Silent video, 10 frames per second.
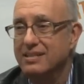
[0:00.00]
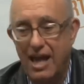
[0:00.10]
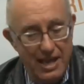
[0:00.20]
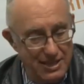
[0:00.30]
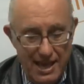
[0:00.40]

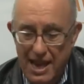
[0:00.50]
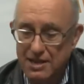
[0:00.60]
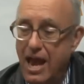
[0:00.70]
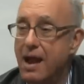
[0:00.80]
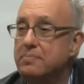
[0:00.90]
And they
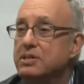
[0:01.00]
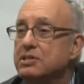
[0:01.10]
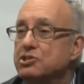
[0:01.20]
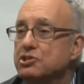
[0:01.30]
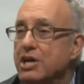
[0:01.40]
had
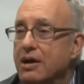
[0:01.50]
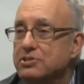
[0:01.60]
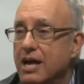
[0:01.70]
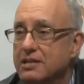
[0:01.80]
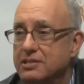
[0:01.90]
ambulances
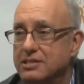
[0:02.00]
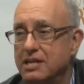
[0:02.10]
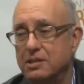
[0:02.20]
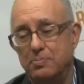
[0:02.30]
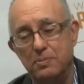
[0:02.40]
outside to
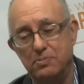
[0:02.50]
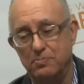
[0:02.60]
take the people